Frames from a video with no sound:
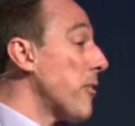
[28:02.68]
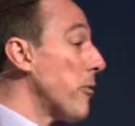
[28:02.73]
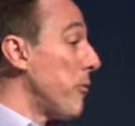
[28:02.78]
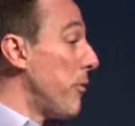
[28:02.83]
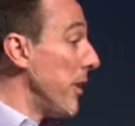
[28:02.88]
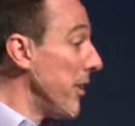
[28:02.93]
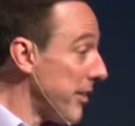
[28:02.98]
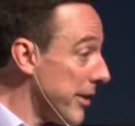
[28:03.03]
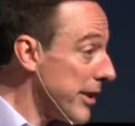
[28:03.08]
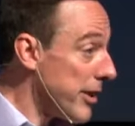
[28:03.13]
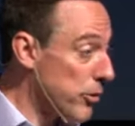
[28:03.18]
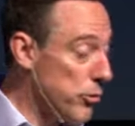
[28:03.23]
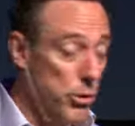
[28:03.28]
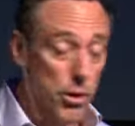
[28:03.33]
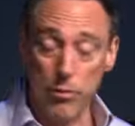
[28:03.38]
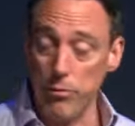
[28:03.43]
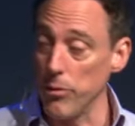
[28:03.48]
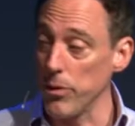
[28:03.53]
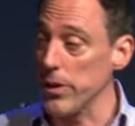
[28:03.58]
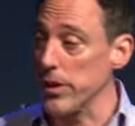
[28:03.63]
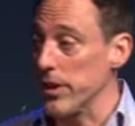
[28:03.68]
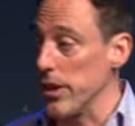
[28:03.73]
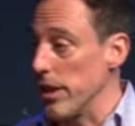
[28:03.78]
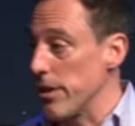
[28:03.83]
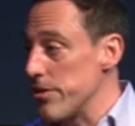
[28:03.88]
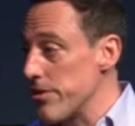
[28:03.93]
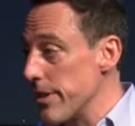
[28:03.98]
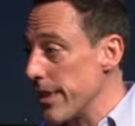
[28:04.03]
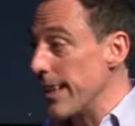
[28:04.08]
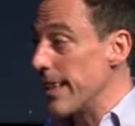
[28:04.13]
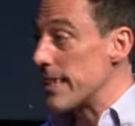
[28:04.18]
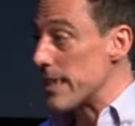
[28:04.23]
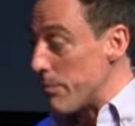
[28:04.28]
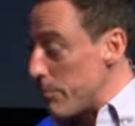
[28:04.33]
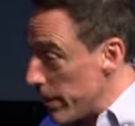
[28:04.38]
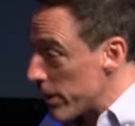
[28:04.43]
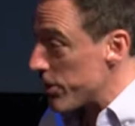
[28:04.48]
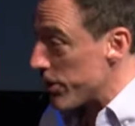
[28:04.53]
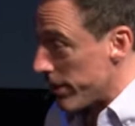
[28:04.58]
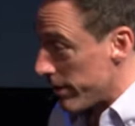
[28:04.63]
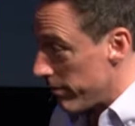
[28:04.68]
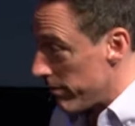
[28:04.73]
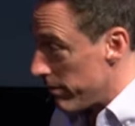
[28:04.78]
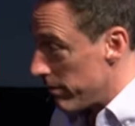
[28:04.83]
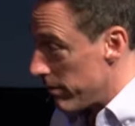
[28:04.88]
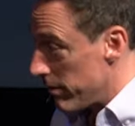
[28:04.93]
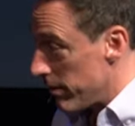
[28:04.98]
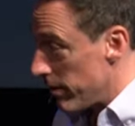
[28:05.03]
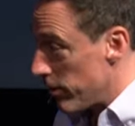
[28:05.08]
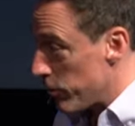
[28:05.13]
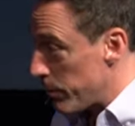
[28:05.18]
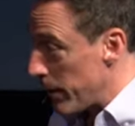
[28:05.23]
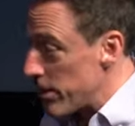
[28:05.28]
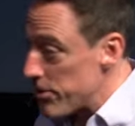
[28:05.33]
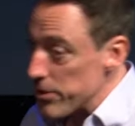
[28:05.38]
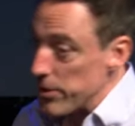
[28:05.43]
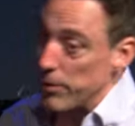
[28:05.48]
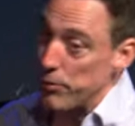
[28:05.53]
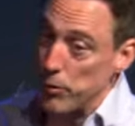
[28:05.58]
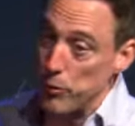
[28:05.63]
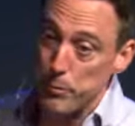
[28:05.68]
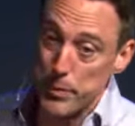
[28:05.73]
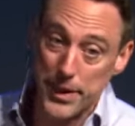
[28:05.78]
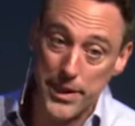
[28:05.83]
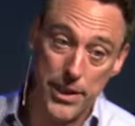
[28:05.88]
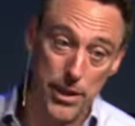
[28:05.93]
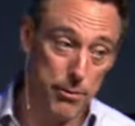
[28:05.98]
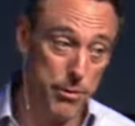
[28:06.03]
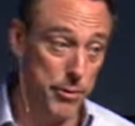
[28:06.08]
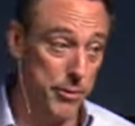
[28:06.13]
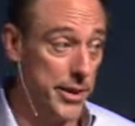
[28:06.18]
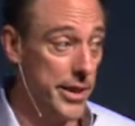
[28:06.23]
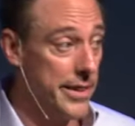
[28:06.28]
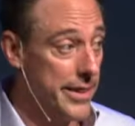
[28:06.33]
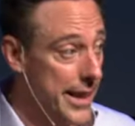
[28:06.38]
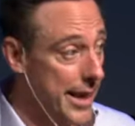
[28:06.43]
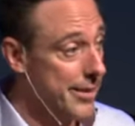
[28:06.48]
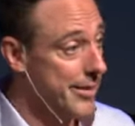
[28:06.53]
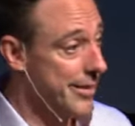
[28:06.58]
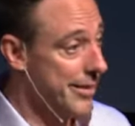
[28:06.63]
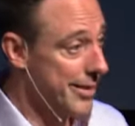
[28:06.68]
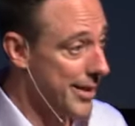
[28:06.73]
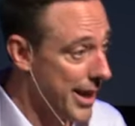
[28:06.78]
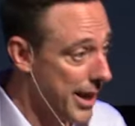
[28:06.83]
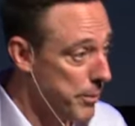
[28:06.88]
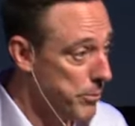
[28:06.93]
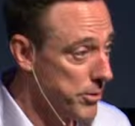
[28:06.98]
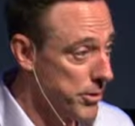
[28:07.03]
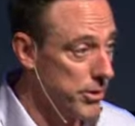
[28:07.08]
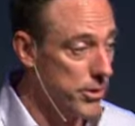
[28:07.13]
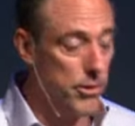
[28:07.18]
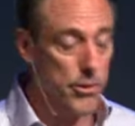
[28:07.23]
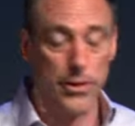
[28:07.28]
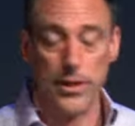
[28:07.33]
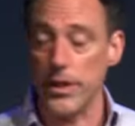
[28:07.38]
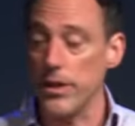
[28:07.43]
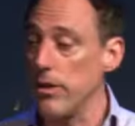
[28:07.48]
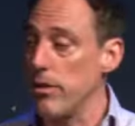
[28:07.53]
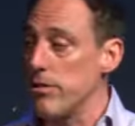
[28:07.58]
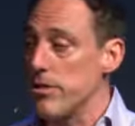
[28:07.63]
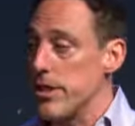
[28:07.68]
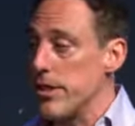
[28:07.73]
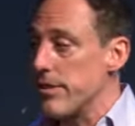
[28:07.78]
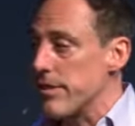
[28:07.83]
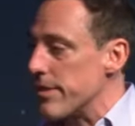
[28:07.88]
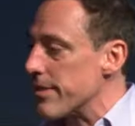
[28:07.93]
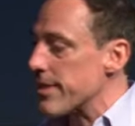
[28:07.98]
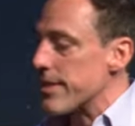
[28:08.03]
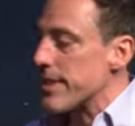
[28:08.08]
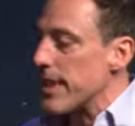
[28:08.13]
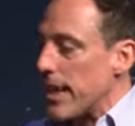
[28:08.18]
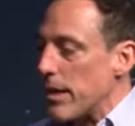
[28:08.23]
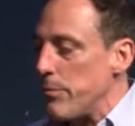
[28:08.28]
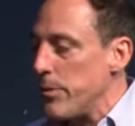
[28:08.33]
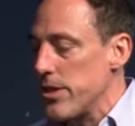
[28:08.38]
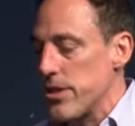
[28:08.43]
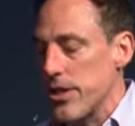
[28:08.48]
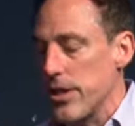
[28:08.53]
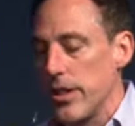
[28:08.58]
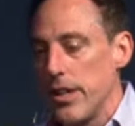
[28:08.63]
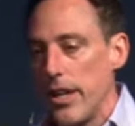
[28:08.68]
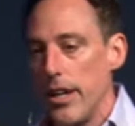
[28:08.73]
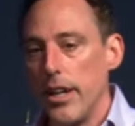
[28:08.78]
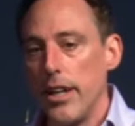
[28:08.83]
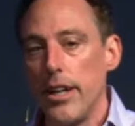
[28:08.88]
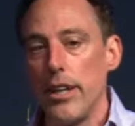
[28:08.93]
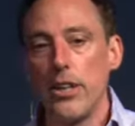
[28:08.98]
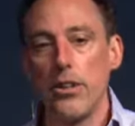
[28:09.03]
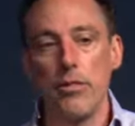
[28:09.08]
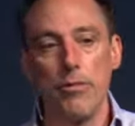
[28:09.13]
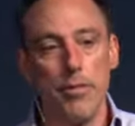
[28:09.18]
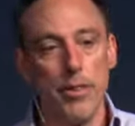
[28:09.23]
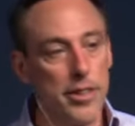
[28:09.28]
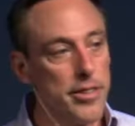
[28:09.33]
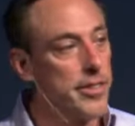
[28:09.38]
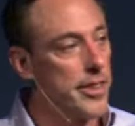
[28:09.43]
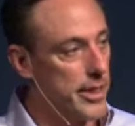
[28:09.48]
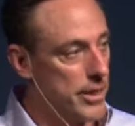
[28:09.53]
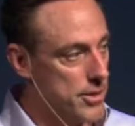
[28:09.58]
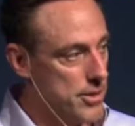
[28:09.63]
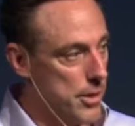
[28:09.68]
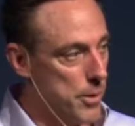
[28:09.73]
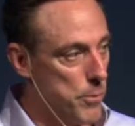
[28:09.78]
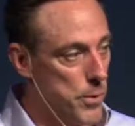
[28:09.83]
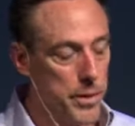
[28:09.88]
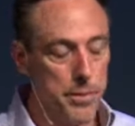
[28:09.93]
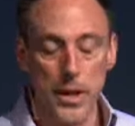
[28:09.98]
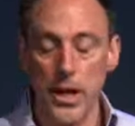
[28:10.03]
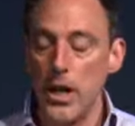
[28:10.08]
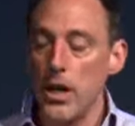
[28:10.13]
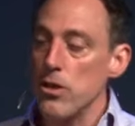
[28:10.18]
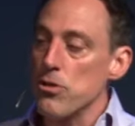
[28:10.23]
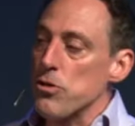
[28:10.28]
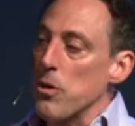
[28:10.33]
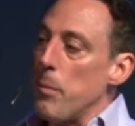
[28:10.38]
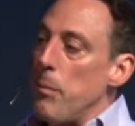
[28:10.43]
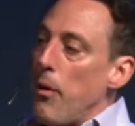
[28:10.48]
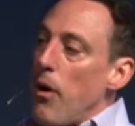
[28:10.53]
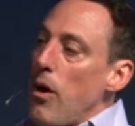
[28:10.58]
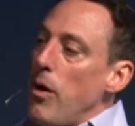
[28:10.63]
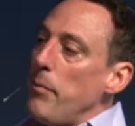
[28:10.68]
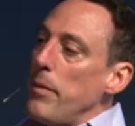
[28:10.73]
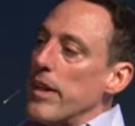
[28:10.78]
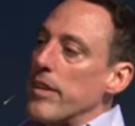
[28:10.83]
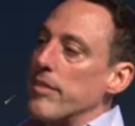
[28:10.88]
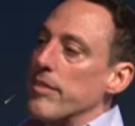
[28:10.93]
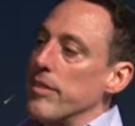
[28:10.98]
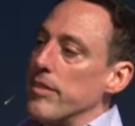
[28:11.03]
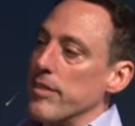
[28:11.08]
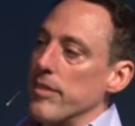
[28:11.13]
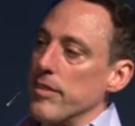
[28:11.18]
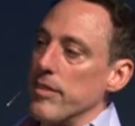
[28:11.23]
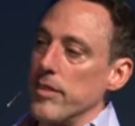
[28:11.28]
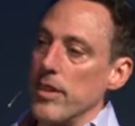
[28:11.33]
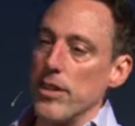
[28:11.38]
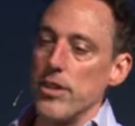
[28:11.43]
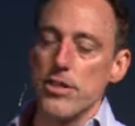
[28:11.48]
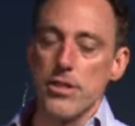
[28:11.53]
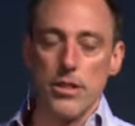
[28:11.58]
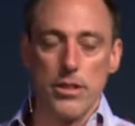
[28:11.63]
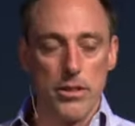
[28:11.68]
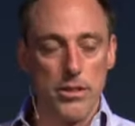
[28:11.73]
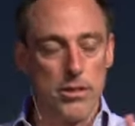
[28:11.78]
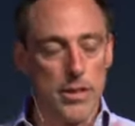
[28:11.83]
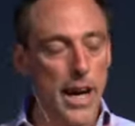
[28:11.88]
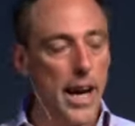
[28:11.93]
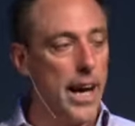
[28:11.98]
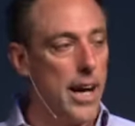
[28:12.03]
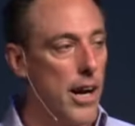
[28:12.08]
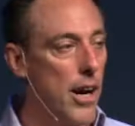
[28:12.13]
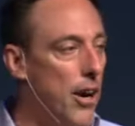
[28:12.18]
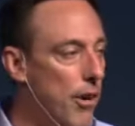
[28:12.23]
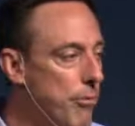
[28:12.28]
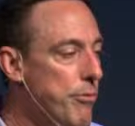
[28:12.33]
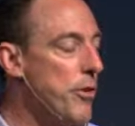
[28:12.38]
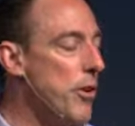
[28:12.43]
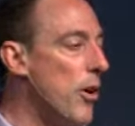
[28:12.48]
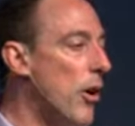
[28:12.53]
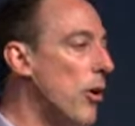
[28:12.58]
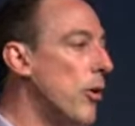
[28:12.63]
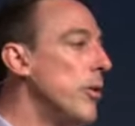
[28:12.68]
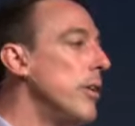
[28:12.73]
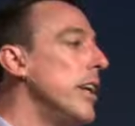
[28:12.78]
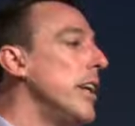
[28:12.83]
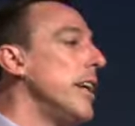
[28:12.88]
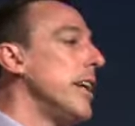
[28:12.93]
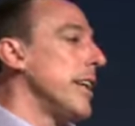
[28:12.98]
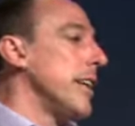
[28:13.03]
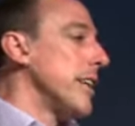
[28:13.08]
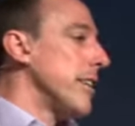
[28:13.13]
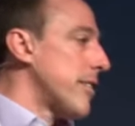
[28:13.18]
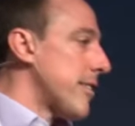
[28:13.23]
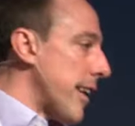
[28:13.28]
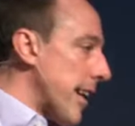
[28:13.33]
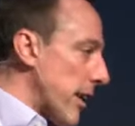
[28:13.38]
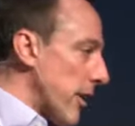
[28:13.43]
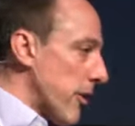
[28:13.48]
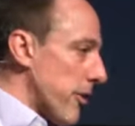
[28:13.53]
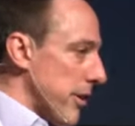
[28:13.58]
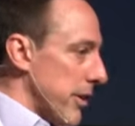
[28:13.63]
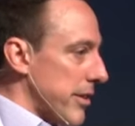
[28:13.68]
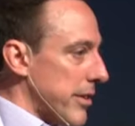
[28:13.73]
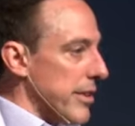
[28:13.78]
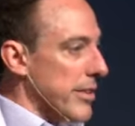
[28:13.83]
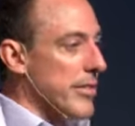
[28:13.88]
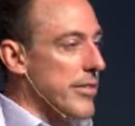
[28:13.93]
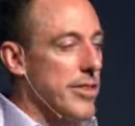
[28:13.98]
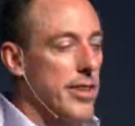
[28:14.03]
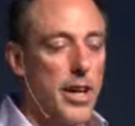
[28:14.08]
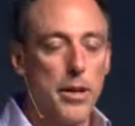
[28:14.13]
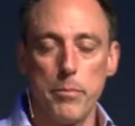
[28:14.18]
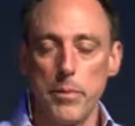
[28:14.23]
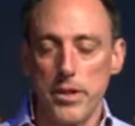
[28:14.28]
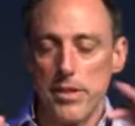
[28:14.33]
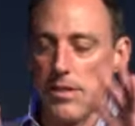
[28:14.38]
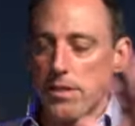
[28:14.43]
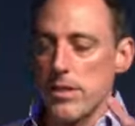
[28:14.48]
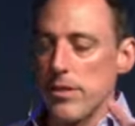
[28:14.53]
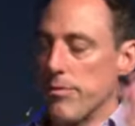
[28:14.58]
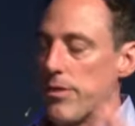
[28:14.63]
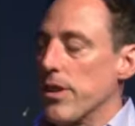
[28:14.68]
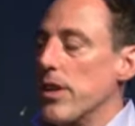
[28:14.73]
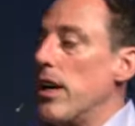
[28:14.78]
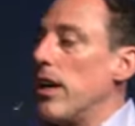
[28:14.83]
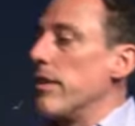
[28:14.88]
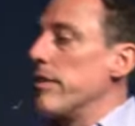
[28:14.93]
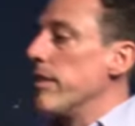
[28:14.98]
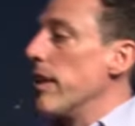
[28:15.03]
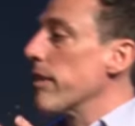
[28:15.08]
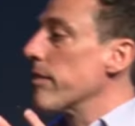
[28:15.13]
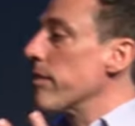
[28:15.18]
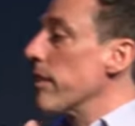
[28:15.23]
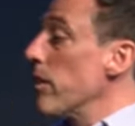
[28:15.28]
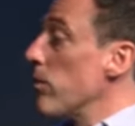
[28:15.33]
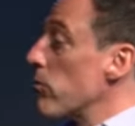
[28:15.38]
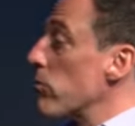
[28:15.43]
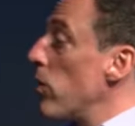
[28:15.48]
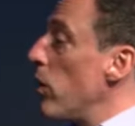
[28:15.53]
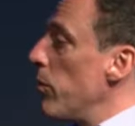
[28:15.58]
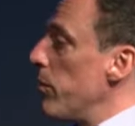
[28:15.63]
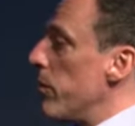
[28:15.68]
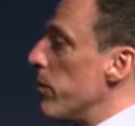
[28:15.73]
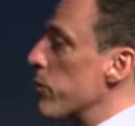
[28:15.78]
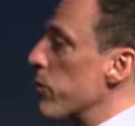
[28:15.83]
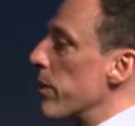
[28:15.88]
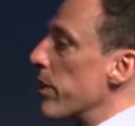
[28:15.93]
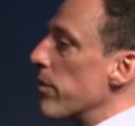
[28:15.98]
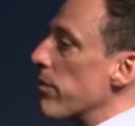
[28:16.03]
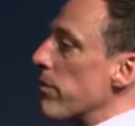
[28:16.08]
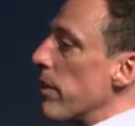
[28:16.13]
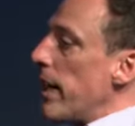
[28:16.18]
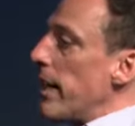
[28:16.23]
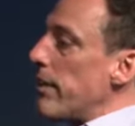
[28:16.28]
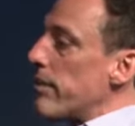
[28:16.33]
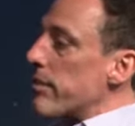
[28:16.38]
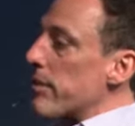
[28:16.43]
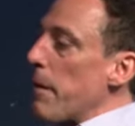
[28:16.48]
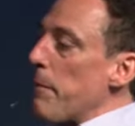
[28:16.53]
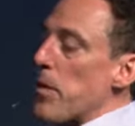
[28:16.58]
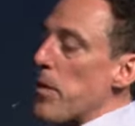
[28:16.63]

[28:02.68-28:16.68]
visit to a foreign country is a mission, especially if you've been there 15,000 times, you know, or they know Jesus. It's not a mission. You're visiting someone. So Paul makes this distinction uh, of note in 2 Corinthians 10, but it's a different context. In Romans, when he writes